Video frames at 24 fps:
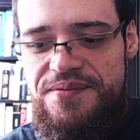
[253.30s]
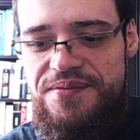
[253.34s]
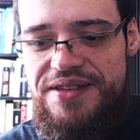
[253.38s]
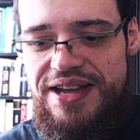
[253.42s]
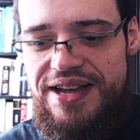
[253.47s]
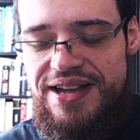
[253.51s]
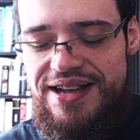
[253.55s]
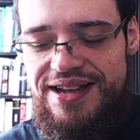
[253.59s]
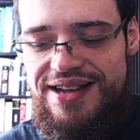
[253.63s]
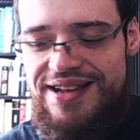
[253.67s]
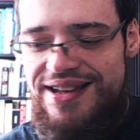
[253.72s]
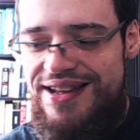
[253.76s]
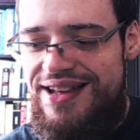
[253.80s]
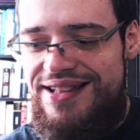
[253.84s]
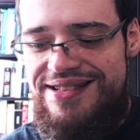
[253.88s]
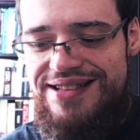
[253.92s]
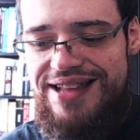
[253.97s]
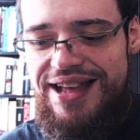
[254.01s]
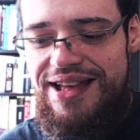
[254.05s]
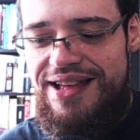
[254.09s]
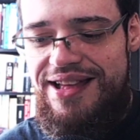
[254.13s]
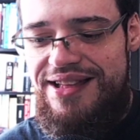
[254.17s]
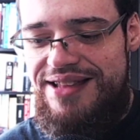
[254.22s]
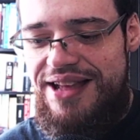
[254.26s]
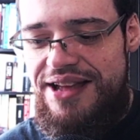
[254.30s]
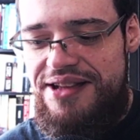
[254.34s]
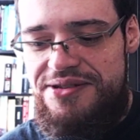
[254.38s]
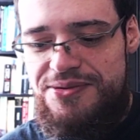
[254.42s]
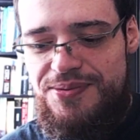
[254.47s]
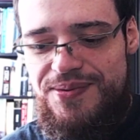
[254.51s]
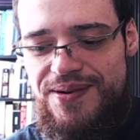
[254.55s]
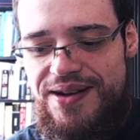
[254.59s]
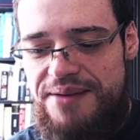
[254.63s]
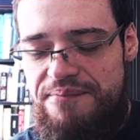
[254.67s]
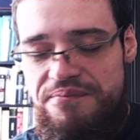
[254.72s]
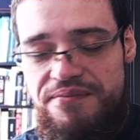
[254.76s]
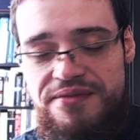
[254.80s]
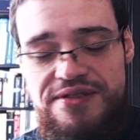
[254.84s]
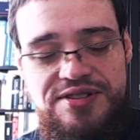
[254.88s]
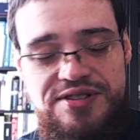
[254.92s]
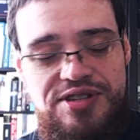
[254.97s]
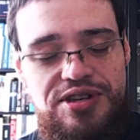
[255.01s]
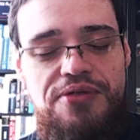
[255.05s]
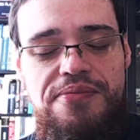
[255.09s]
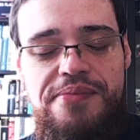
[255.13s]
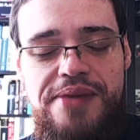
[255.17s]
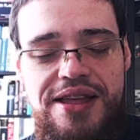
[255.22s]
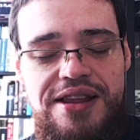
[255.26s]
Uh, that that's why
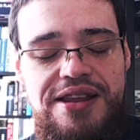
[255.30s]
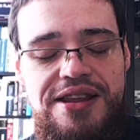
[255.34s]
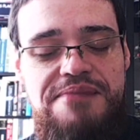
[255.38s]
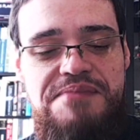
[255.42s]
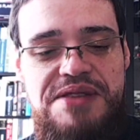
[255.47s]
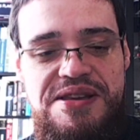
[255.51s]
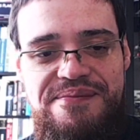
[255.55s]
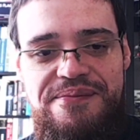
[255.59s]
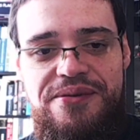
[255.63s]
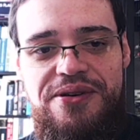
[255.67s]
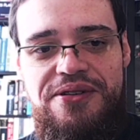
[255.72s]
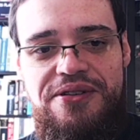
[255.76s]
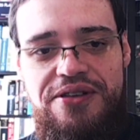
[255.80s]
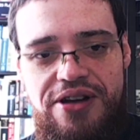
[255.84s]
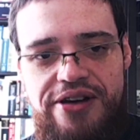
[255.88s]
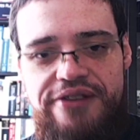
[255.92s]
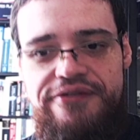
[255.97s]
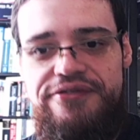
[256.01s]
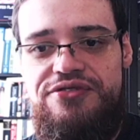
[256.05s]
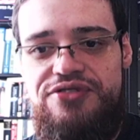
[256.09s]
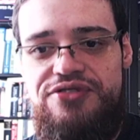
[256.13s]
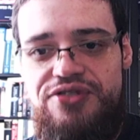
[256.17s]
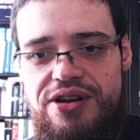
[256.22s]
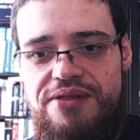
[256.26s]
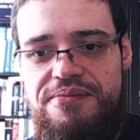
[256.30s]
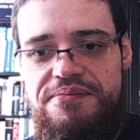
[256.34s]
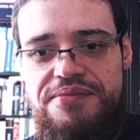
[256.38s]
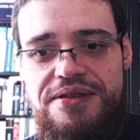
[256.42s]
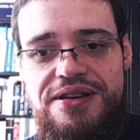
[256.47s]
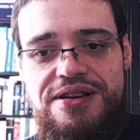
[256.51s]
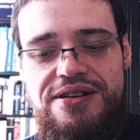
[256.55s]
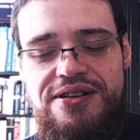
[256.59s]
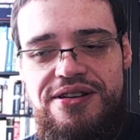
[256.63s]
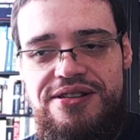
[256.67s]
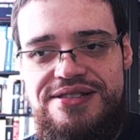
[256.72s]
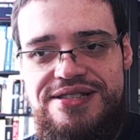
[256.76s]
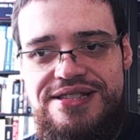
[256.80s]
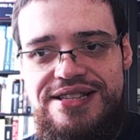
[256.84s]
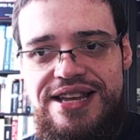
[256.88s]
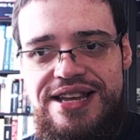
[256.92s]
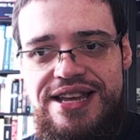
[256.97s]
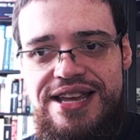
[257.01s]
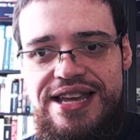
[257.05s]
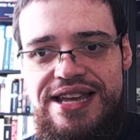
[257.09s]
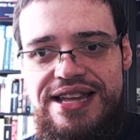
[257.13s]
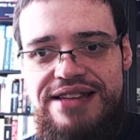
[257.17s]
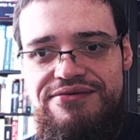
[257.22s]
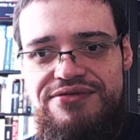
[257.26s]
so many people love Trump because
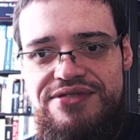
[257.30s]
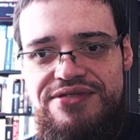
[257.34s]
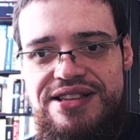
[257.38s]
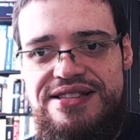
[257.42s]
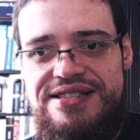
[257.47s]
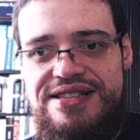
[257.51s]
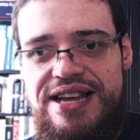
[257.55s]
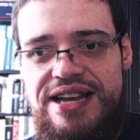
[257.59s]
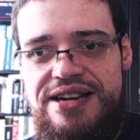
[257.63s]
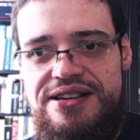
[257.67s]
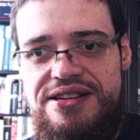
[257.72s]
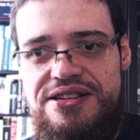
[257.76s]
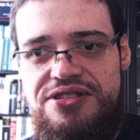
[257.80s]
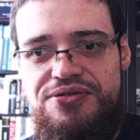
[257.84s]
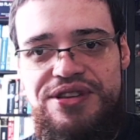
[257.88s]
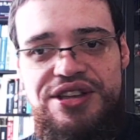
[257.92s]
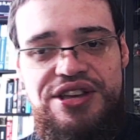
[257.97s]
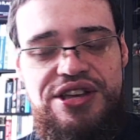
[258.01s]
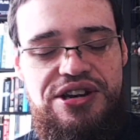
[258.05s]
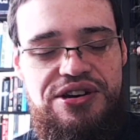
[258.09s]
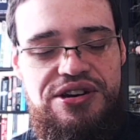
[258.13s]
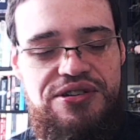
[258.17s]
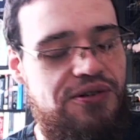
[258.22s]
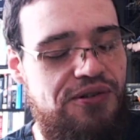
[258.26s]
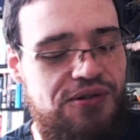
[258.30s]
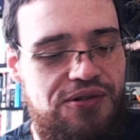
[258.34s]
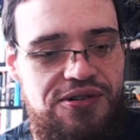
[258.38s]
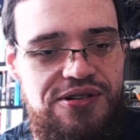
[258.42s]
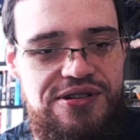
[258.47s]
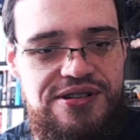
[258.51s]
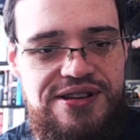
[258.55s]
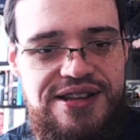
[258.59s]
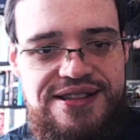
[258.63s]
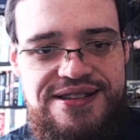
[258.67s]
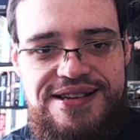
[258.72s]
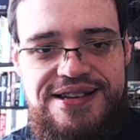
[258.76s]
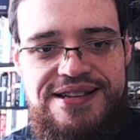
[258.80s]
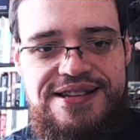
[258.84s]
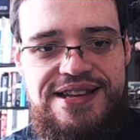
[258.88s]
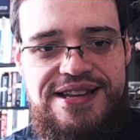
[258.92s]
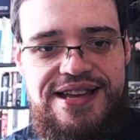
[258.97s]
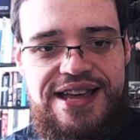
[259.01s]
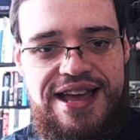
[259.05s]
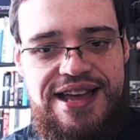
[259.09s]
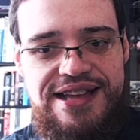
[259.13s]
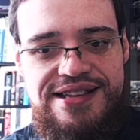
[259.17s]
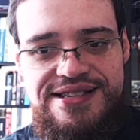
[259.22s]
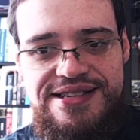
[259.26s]
they've decided to ignore the
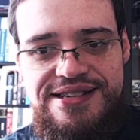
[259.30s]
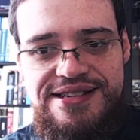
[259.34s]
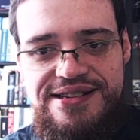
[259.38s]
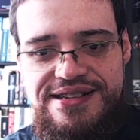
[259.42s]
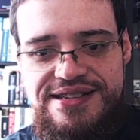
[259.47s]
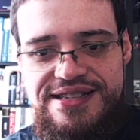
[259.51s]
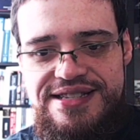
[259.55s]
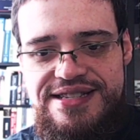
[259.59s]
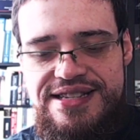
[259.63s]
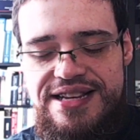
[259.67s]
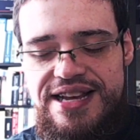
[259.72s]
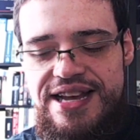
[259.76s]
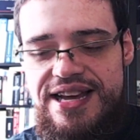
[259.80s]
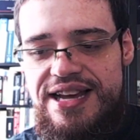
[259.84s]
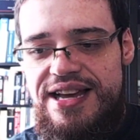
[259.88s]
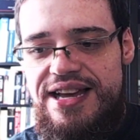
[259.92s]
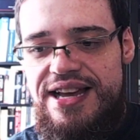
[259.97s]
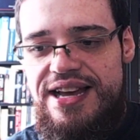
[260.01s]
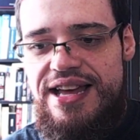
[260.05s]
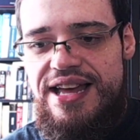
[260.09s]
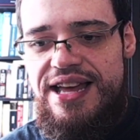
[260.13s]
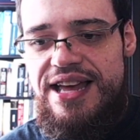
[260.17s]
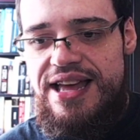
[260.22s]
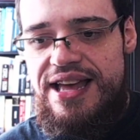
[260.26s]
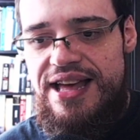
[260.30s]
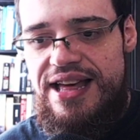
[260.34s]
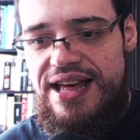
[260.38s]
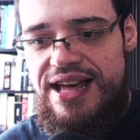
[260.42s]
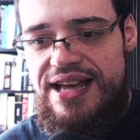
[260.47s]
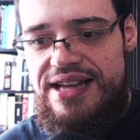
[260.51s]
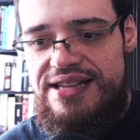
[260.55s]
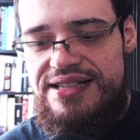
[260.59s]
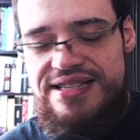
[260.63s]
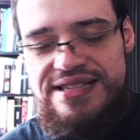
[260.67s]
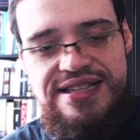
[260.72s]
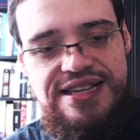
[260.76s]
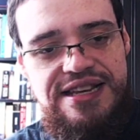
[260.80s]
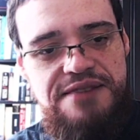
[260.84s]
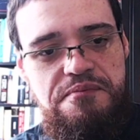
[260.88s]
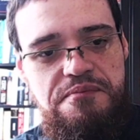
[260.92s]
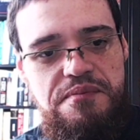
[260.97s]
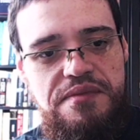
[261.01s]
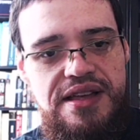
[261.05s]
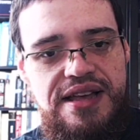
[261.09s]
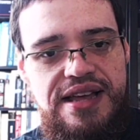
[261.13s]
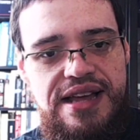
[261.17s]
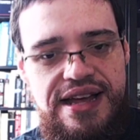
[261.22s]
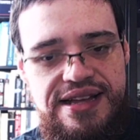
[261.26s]
TDSers and
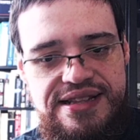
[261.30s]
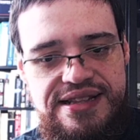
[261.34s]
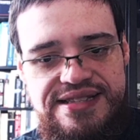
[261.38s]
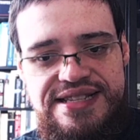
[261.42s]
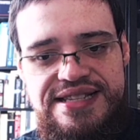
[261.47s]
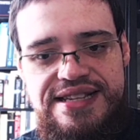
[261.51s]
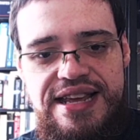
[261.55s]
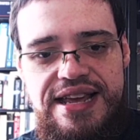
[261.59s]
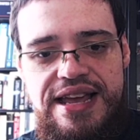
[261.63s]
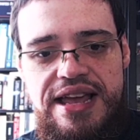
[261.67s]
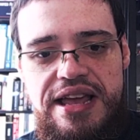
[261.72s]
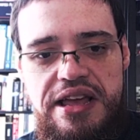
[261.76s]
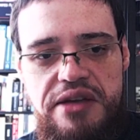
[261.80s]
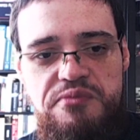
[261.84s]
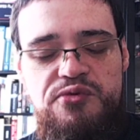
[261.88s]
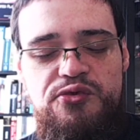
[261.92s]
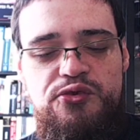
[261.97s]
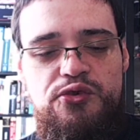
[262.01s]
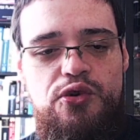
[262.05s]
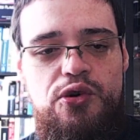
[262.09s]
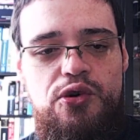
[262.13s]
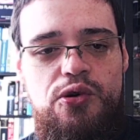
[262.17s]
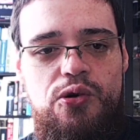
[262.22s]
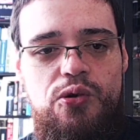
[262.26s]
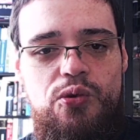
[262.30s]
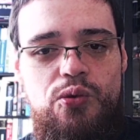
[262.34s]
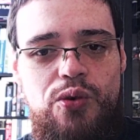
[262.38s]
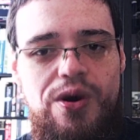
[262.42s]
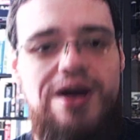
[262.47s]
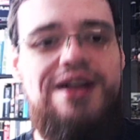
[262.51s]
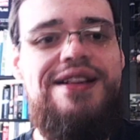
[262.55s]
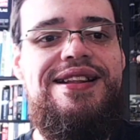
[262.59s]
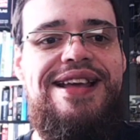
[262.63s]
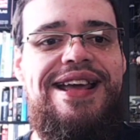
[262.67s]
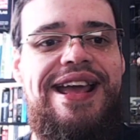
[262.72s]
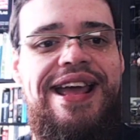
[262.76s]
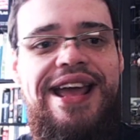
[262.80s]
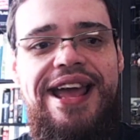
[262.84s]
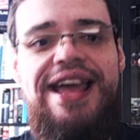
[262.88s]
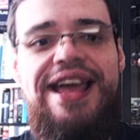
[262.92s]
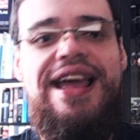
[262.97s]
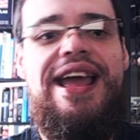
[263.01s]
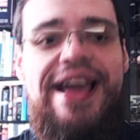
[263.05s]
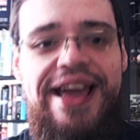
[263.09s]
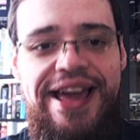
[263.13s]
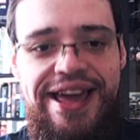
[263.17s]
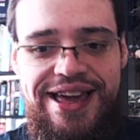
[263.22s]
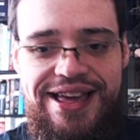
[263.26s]
see, and see him for what
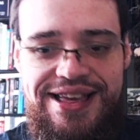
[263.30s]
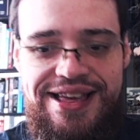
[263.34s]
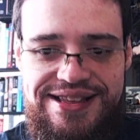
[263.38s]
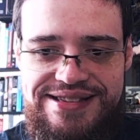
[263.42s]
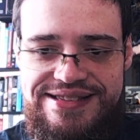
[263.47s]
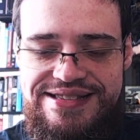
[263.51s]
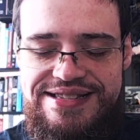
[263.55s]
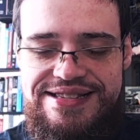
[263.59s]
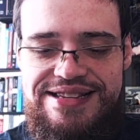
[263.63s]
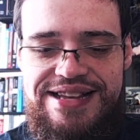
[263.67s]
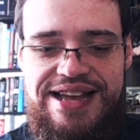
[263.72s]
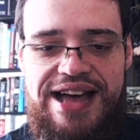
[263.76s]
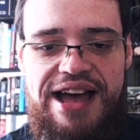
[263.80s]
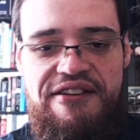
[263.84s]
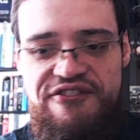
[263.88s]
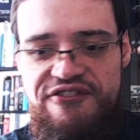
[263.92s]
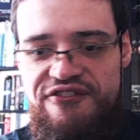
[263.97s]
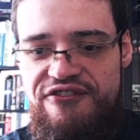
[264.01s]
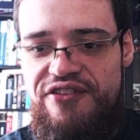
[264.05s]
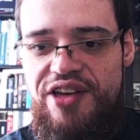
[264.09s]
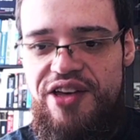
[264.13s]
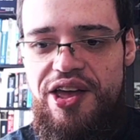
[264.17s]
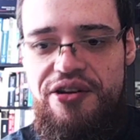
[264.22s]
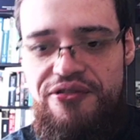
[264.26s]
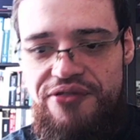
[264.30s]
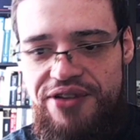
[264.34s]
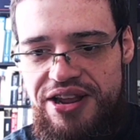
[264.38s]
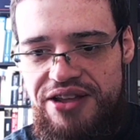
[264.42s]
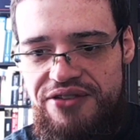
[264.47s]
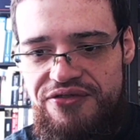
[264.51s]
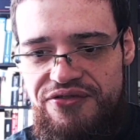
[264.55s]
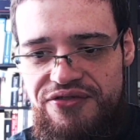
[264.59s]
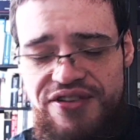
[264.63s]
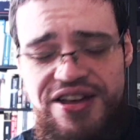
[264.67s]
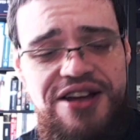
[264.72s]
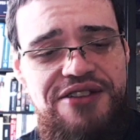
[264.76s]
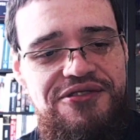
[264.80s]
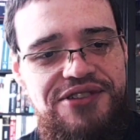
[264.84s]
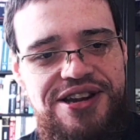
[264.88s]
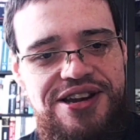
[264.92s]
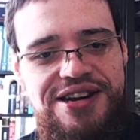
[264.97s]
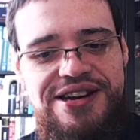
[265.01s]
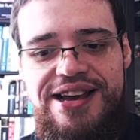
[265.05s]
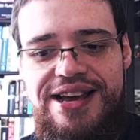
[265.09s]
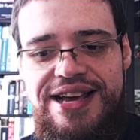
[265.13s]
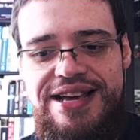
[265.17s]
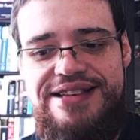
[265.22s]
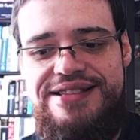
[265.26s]
he is a very very
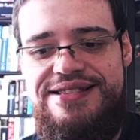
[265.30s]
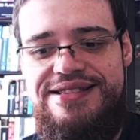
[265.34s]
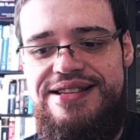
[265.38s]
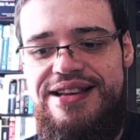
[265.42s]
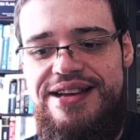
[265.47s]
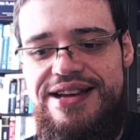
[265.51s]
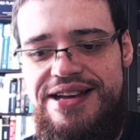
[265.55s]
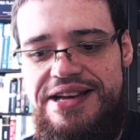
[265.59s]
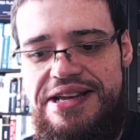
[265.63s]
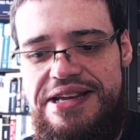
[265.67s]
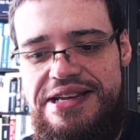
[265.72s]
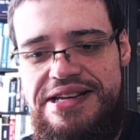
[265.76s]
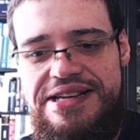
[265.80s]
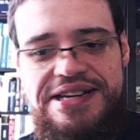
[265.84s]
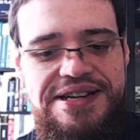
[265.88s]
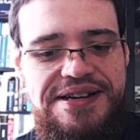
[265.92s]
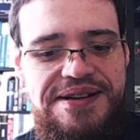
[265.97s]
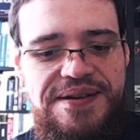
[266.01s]
nice guy